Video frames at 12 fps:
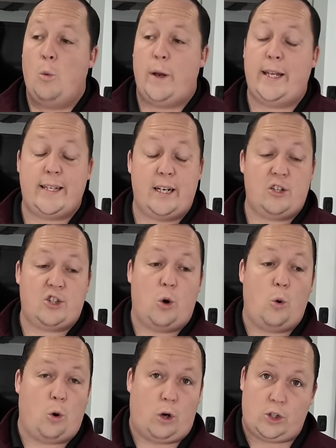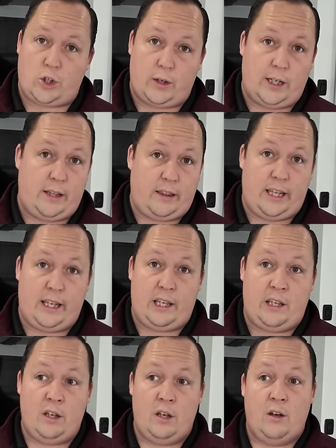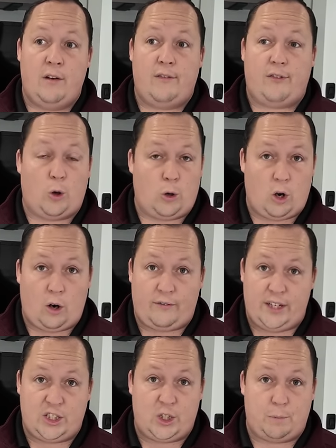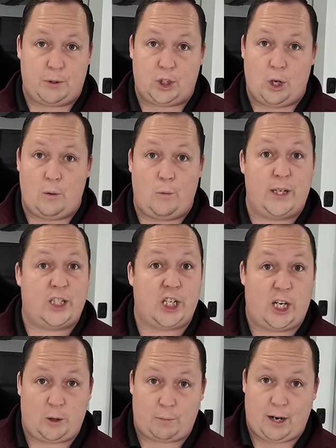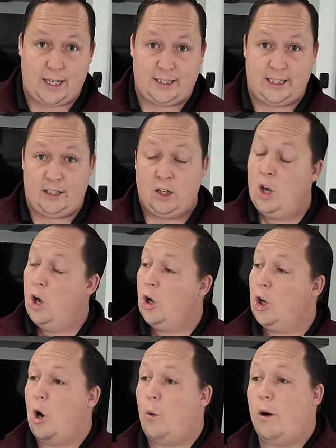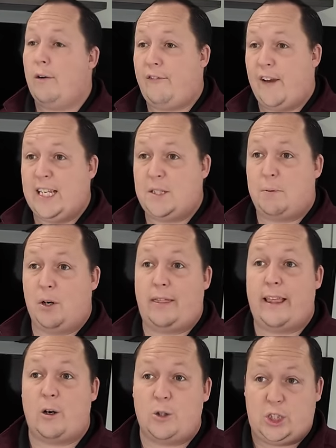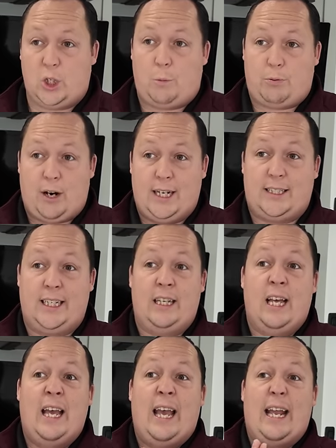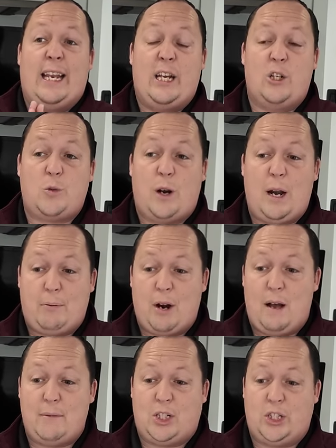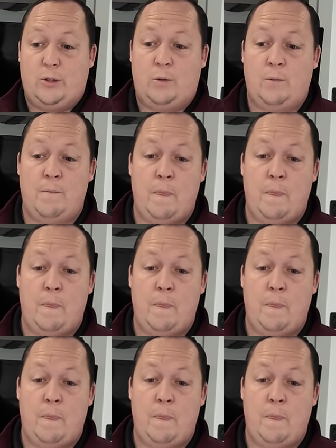We did a tour during the Florida RV Super Show and we shared pricing. Go on Facebook, they'll share pricing. And here's what I promise you